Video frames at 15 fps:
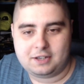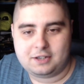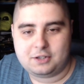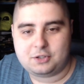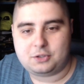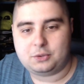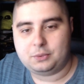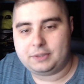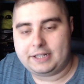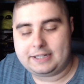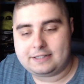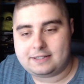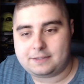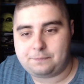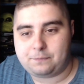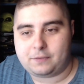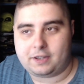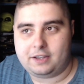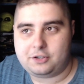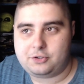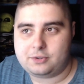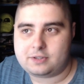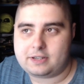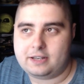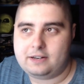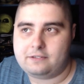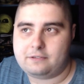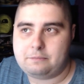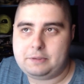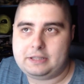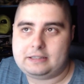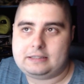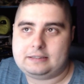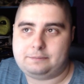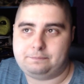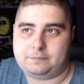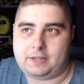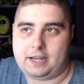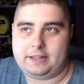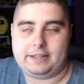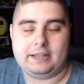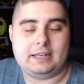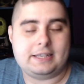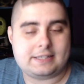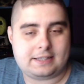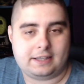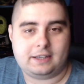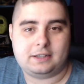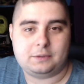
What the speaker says: students, and she was kind of a bit idealistic